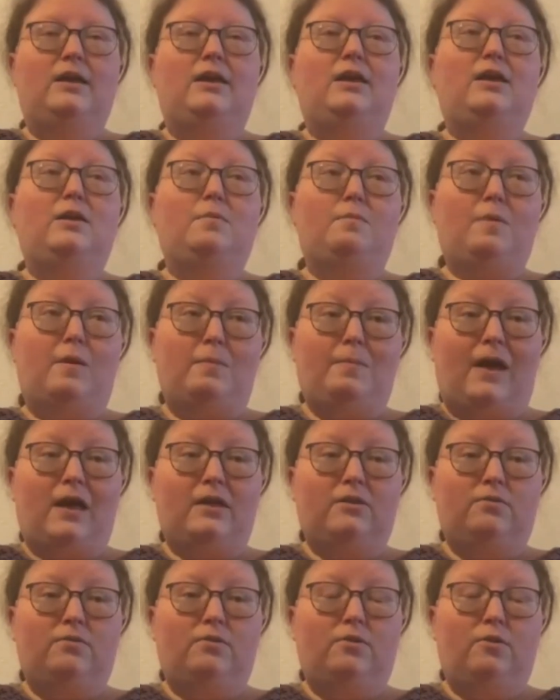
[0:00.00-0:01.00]
in my
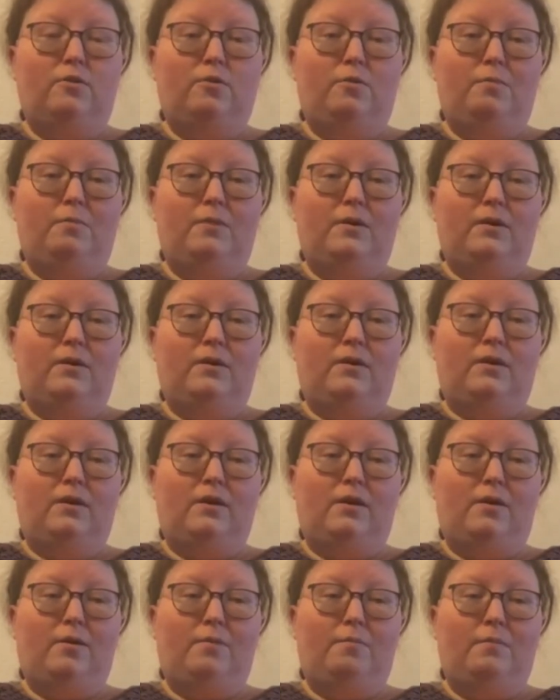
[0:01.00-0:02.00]
bathroom,
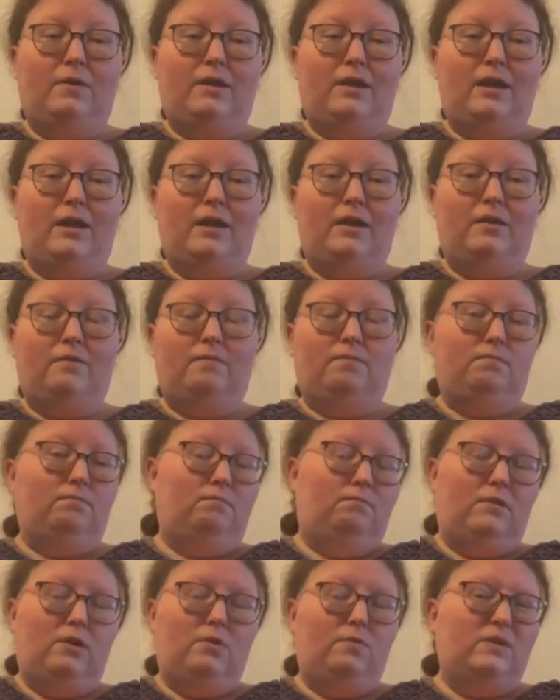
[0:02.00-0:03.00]
and
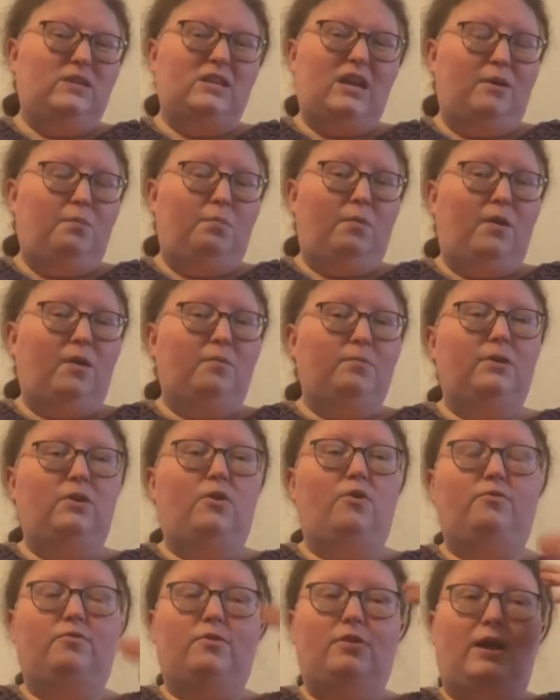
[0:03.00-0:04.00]
it would take probably
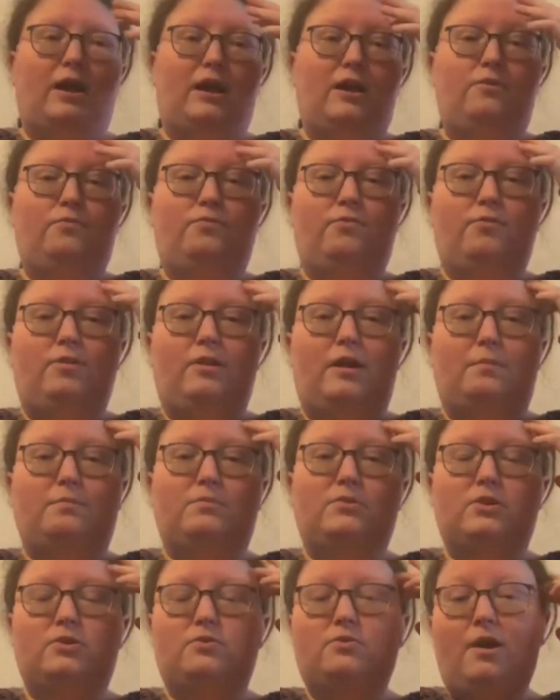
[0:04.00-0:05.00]
overnight for them
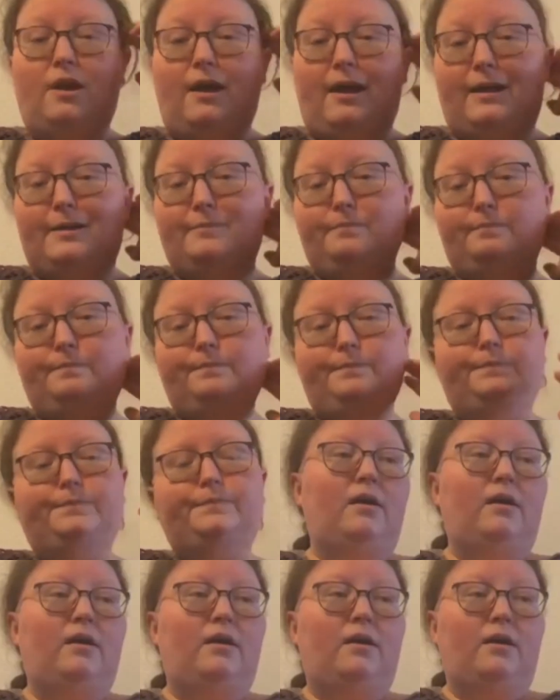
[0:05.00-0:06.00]
to dry.
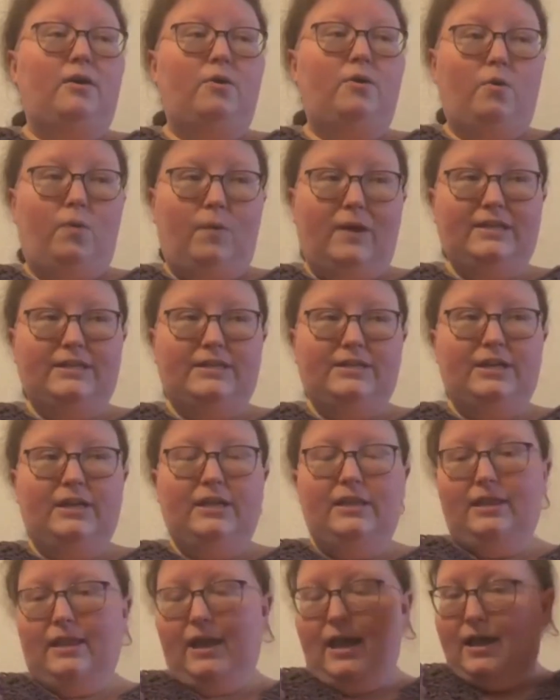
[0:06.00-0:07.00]
A
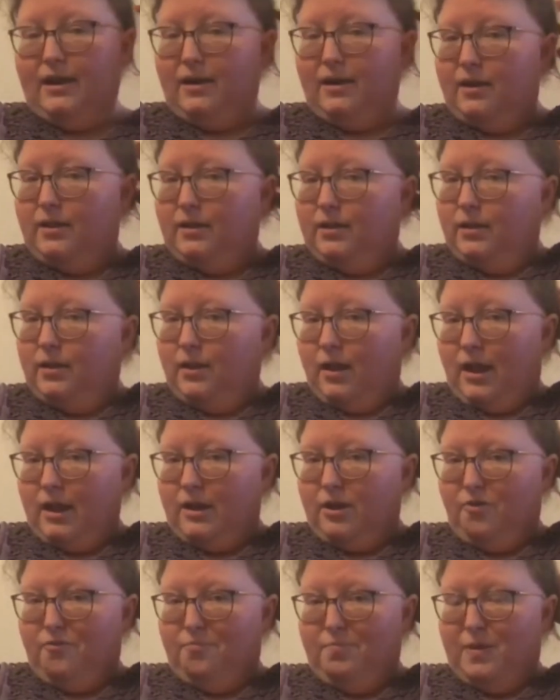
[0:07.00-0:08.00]
question that a
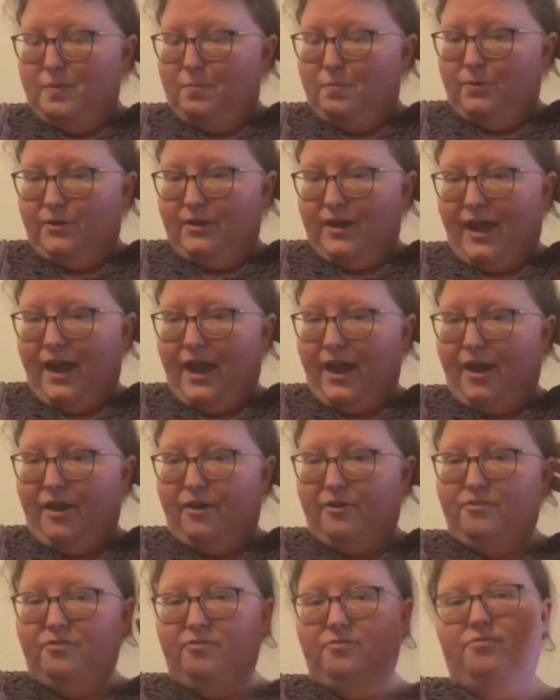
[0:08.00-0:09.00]
lot of people
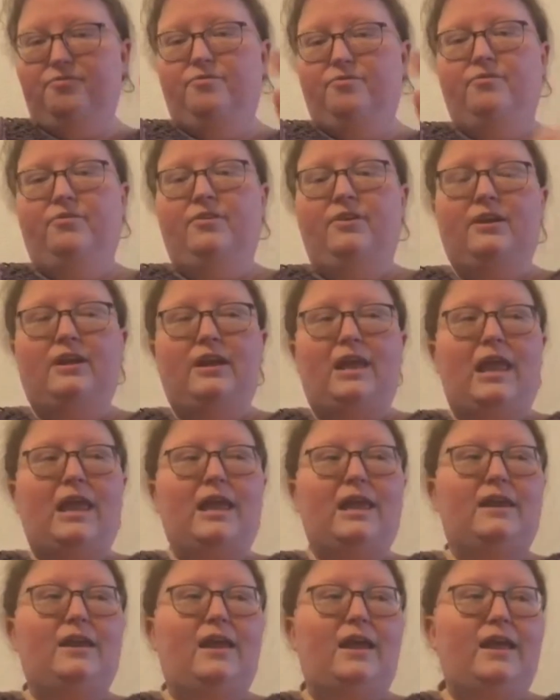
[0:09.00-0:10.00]
have,
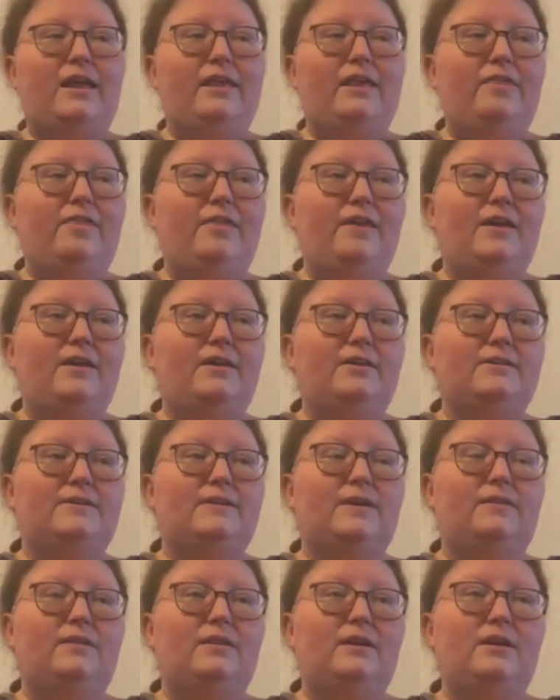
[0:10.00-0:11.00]
and I think
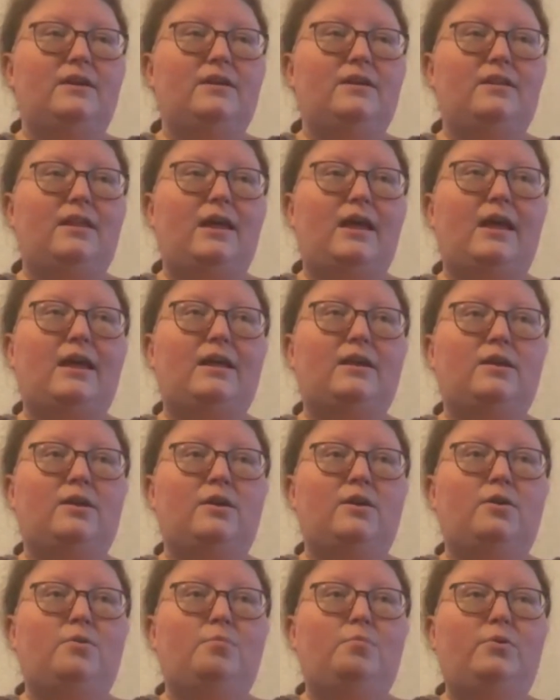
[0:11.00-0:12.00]
something that
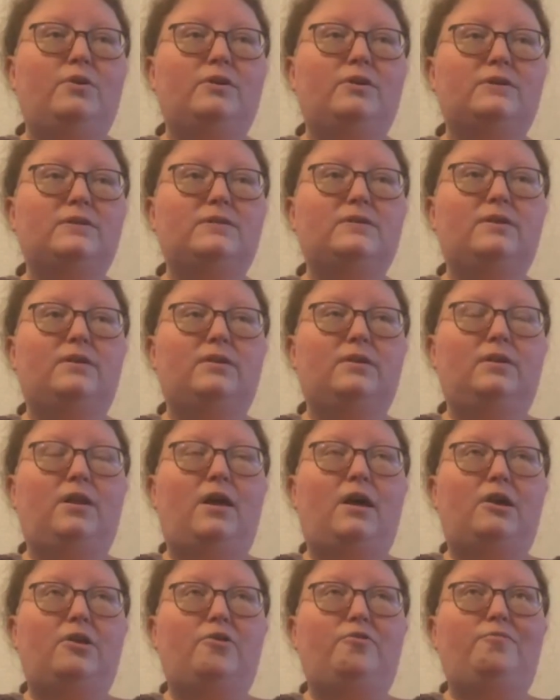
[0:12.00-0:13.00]
puts a
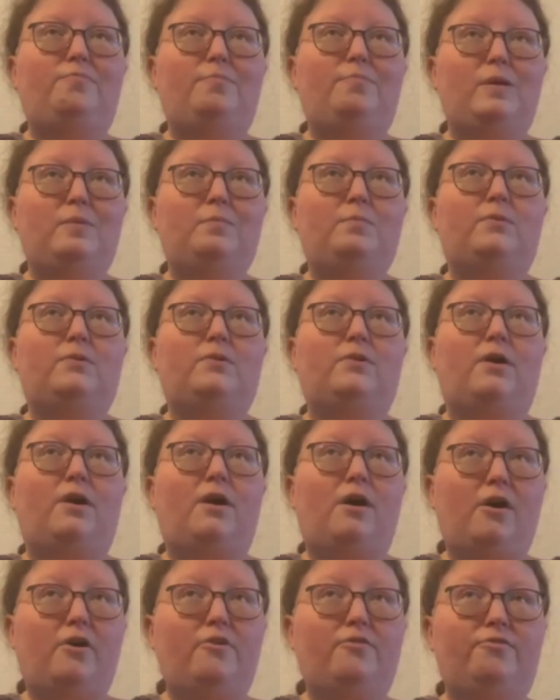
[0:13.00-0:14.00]
lot of people
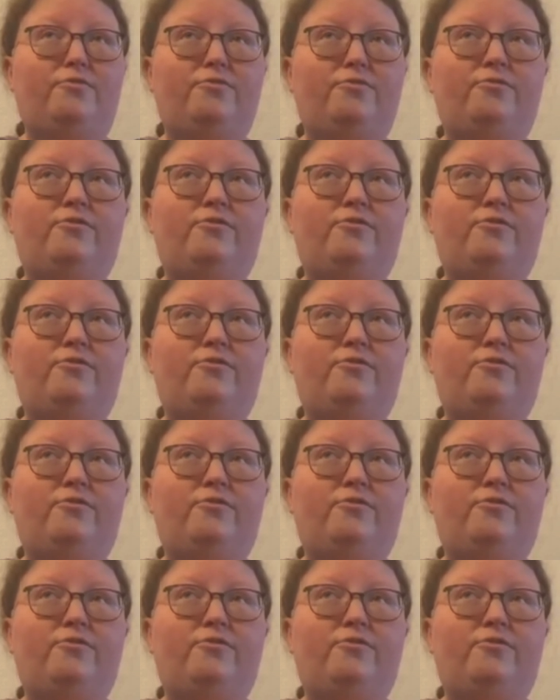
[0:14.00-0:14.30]
off,